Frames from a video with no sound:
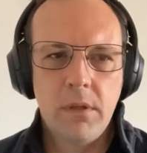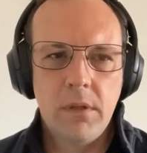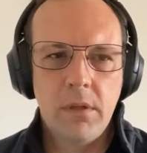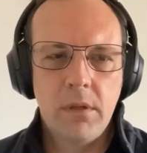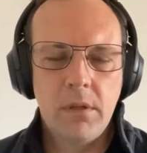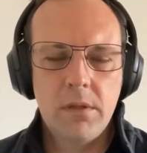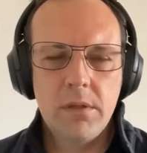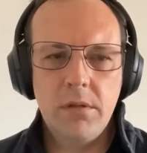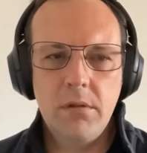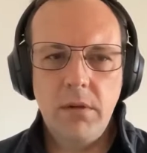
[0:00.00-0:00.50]

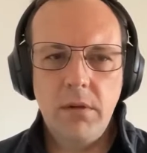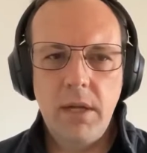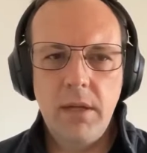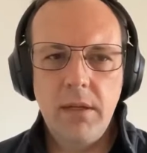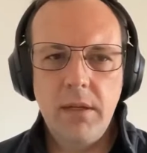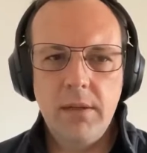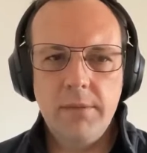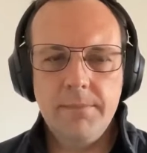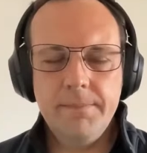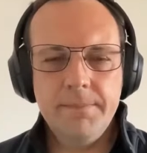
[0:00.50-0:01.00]
So
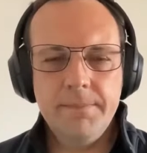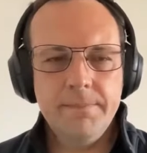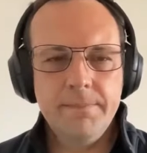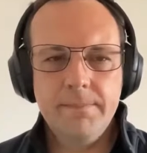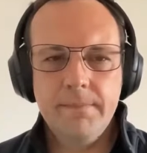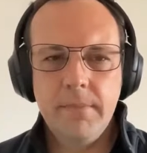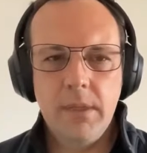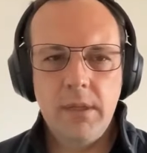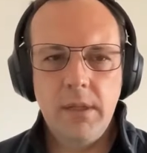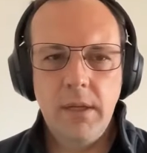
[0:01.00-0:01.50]

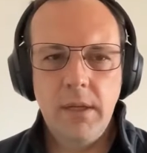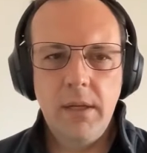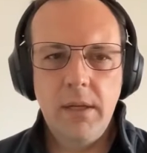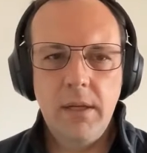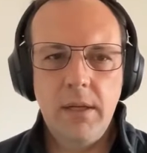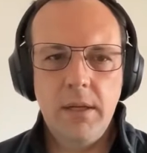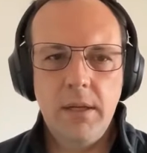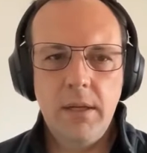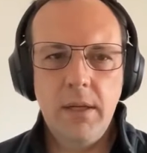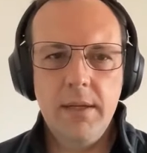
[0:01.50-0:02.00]

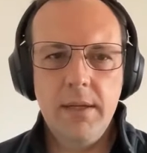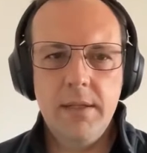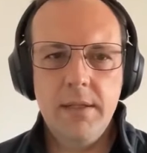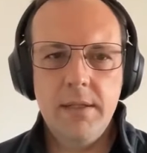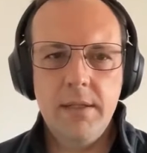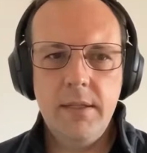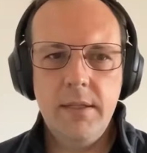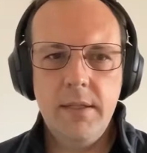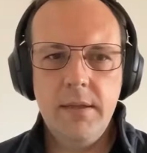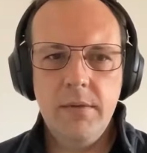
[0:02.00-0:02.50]
I
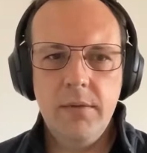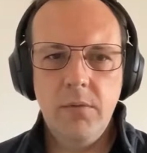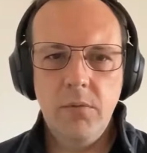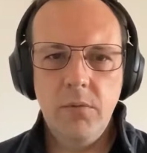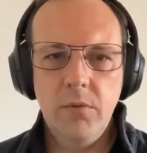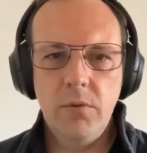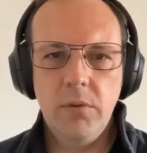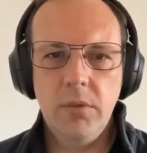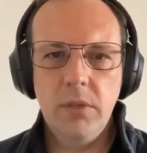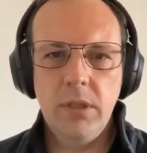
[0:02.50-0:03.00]
see the
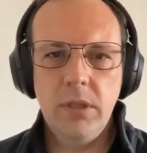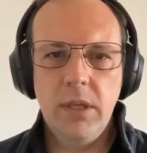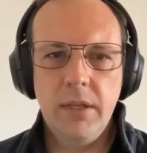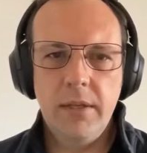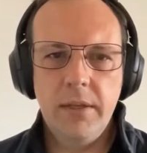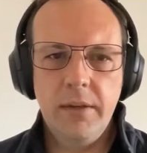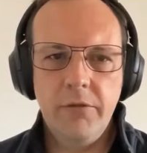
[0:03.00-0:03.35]
world a lot